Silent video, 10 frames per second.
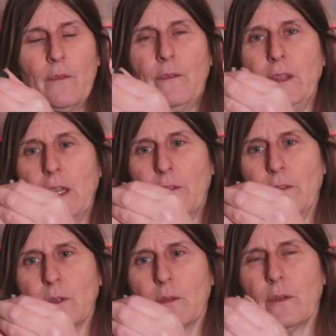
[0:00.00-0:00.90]
The other
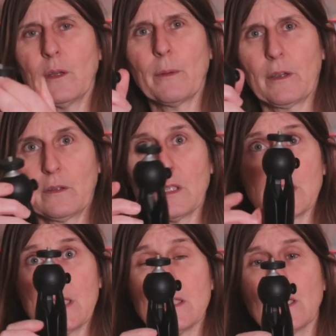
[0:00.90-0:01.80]
good thing about this
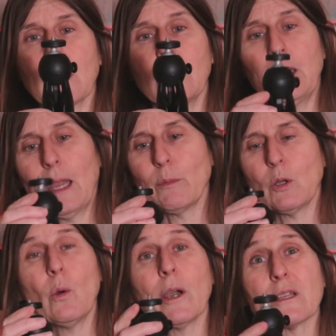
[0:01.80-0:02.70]
is it can carry
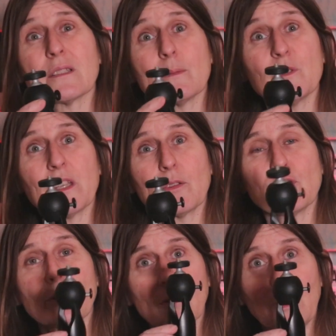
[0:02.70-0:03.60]
quite a
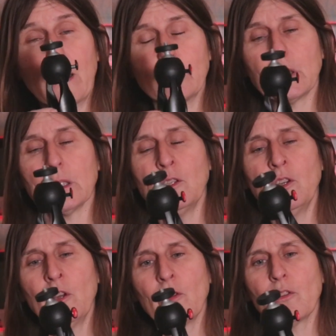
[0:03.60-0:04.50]
substantial camera.
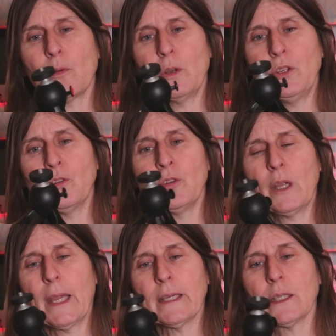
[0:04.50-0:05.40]
So when you're
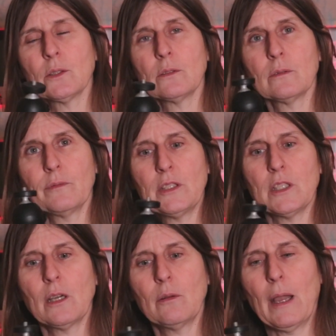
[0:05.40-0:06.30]
doing
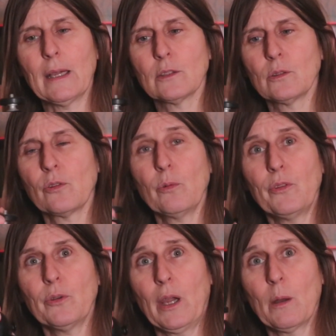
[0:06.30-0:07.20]
video angles with
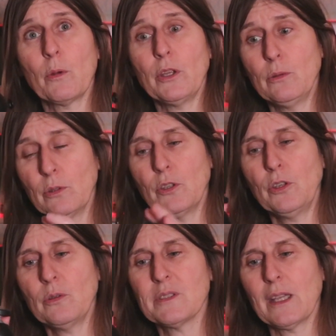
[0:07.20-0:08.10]
your camera, you can
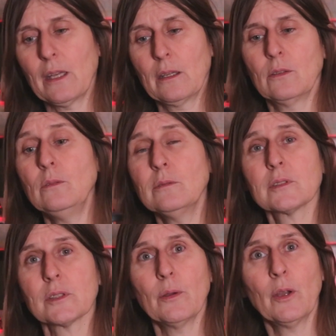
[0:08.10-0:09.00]
use it, and
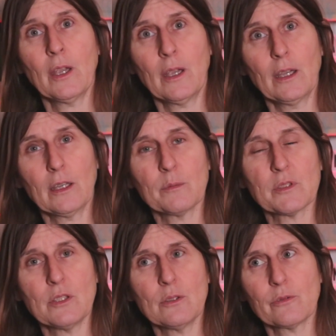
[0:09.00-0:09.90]
also it comes
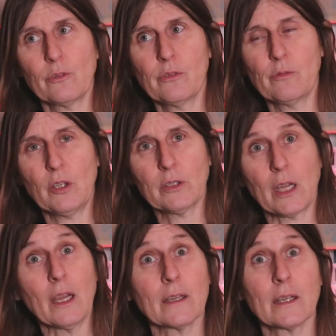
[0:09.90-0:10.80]
in useful for
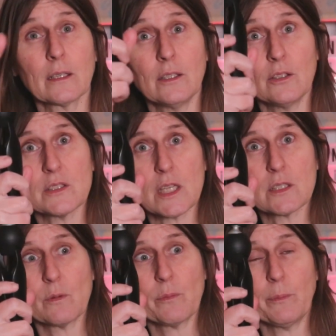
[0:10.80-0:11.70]
vlogging, and I can use
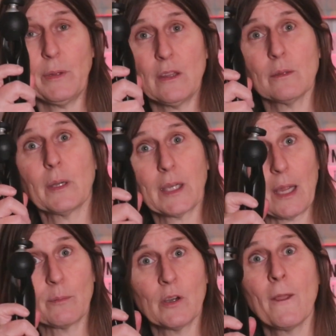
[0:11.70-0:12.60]
this with either my
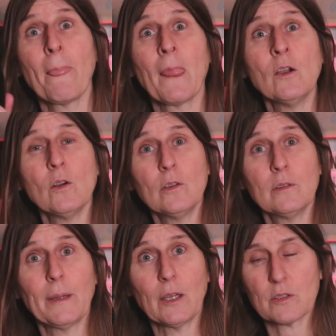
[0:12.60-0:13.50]
camera or
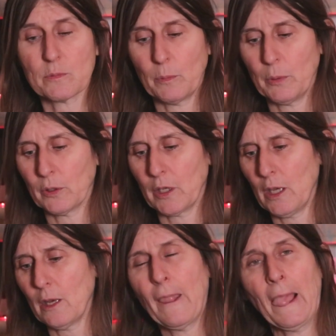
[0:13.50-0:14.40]
my Osmo Pocket,